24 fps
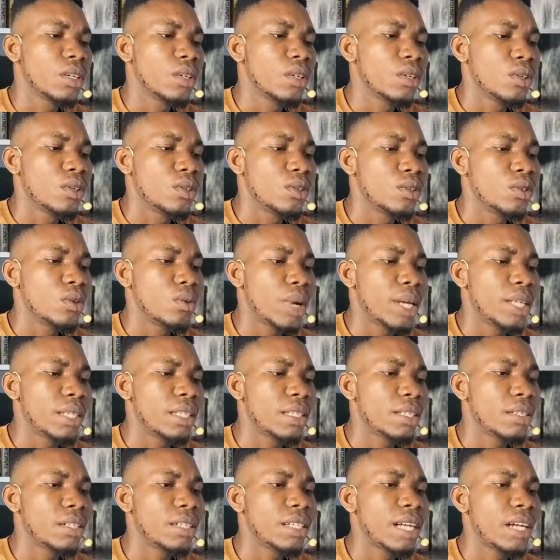So when
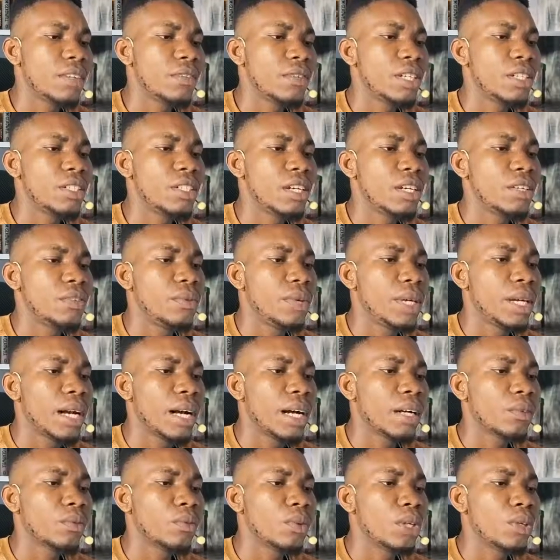this Grignard reagent
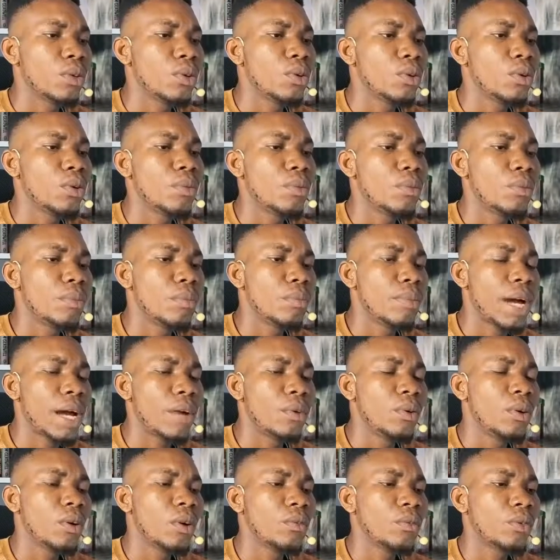reacts, we know by
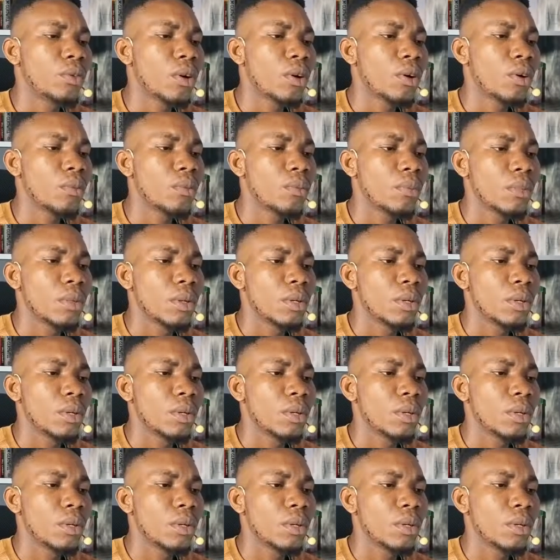rule of thumb,